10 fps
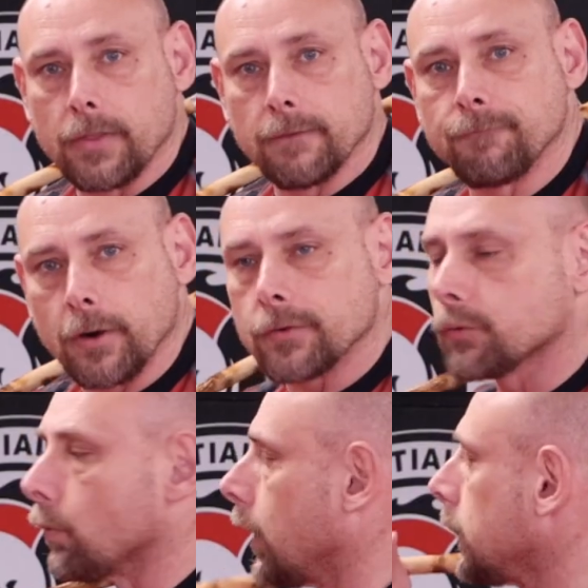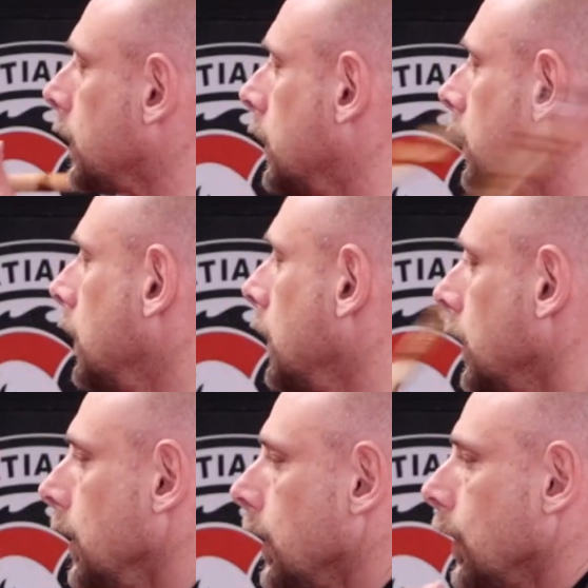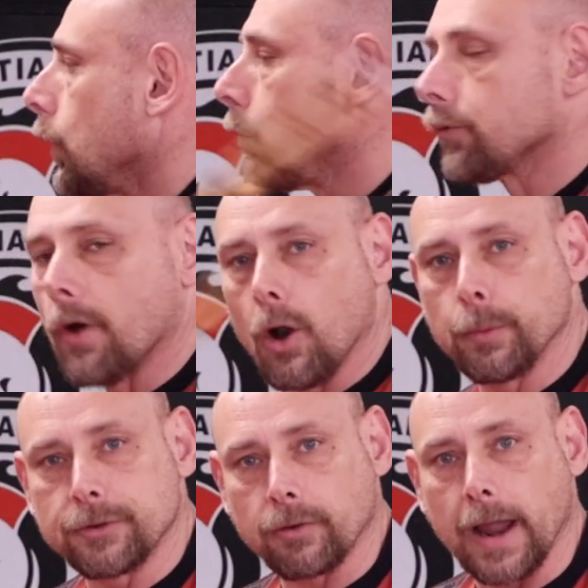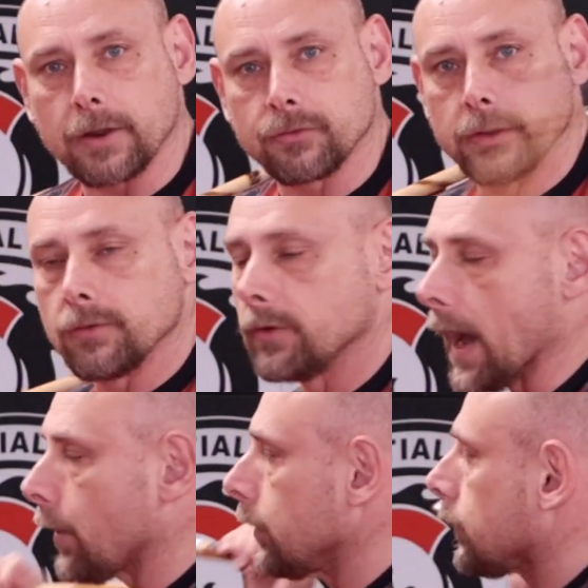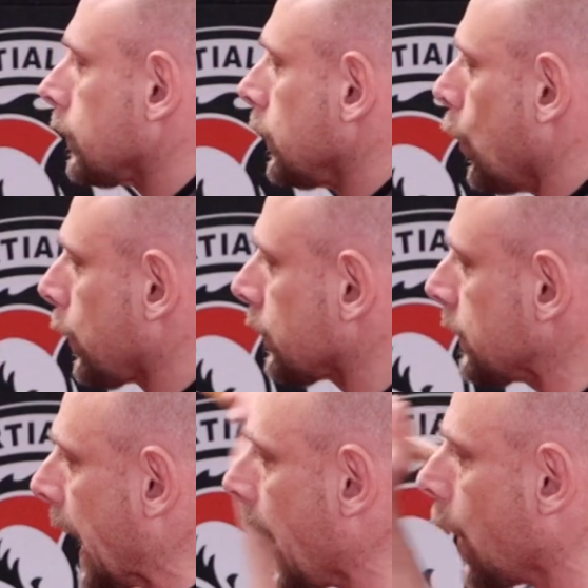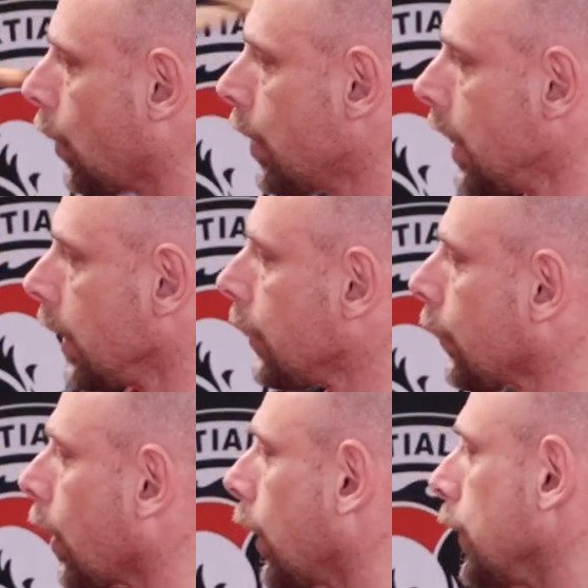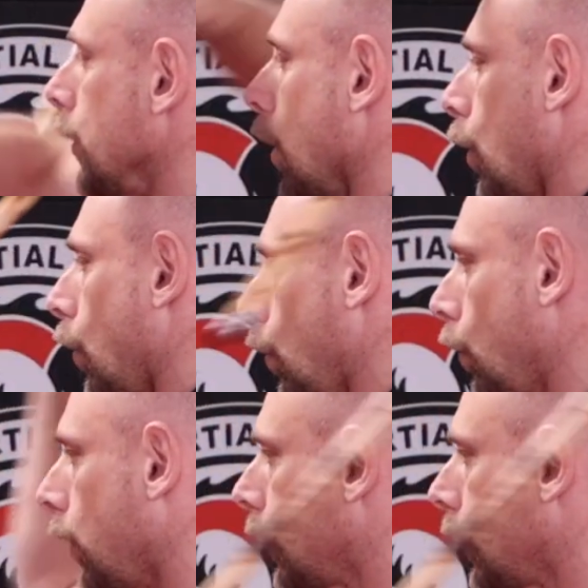on the first one was all retractions, notice now there are no